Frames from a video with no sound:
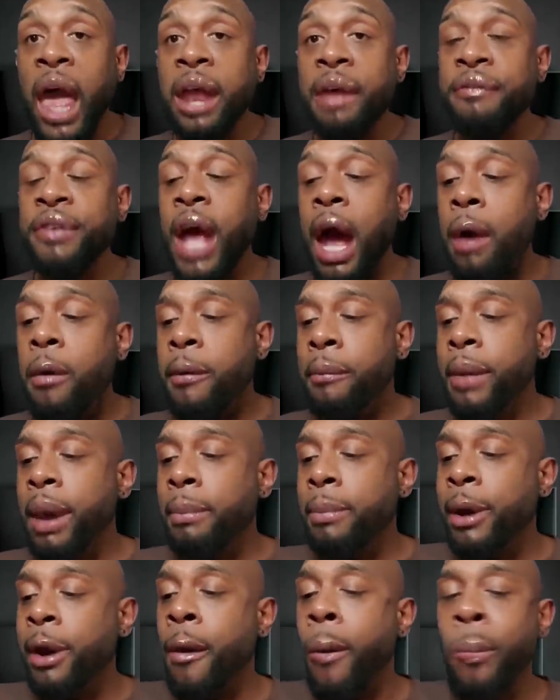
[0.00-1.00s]
And if y'all
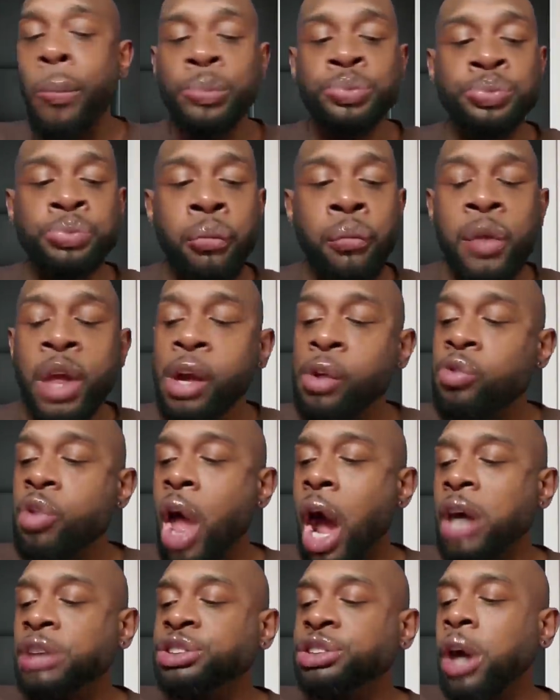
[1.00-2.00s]
remember,
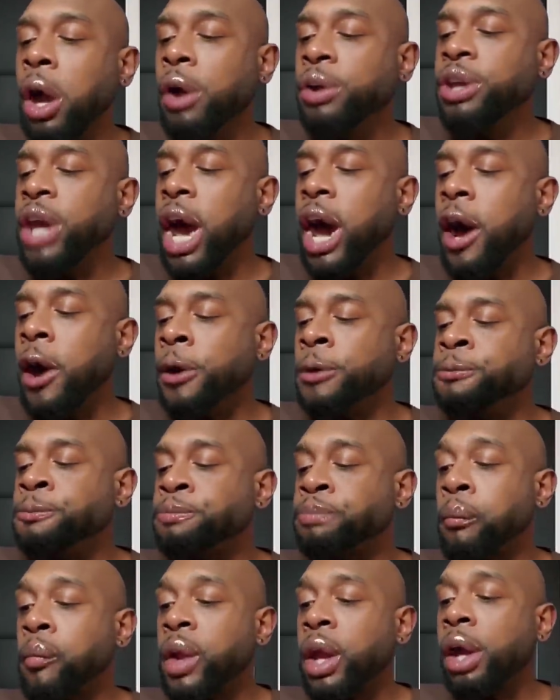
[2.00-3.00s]
I told
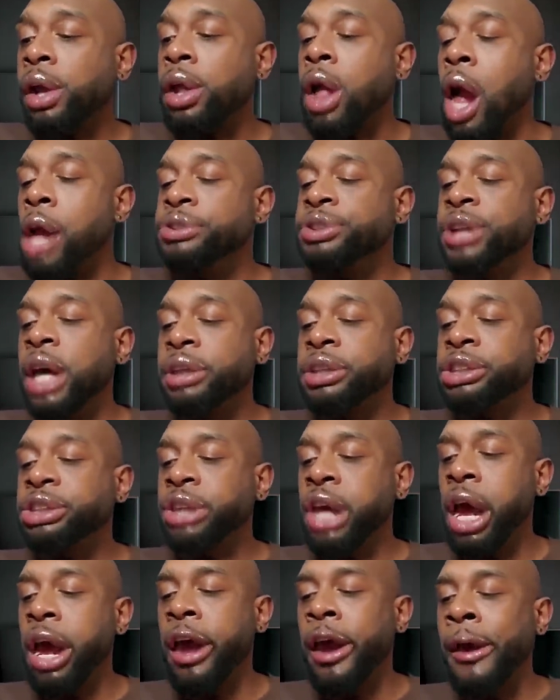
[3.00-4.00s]
y'all another
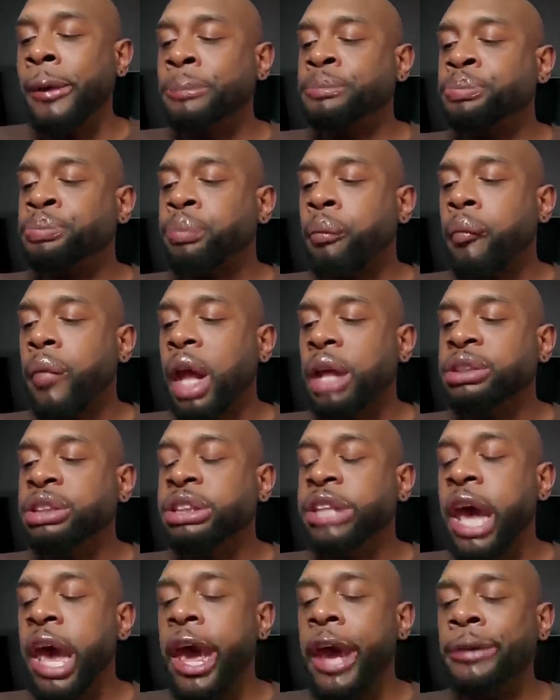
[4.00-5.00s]
time
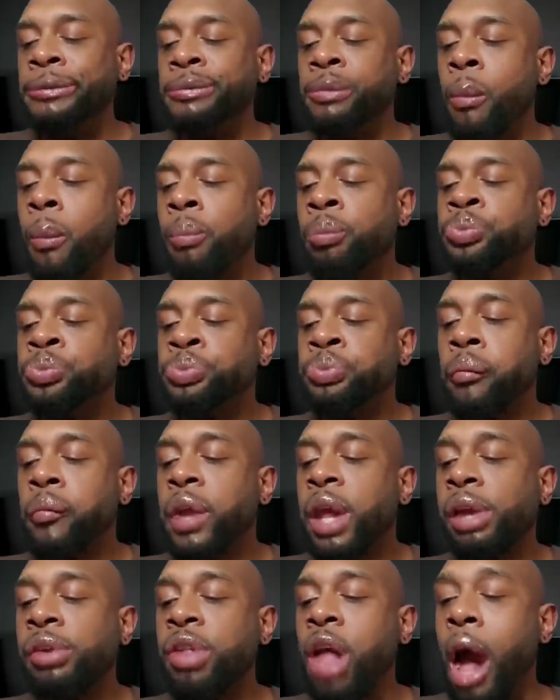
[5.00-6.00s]
that
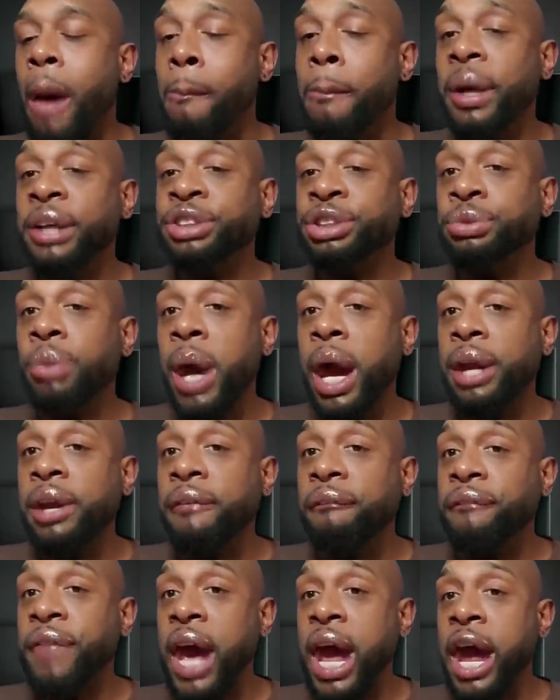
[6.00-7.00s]
I messed
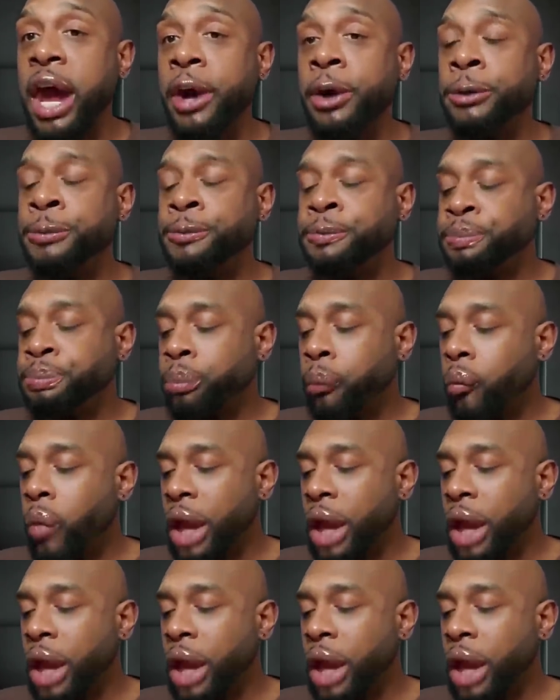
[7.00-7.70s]
around and found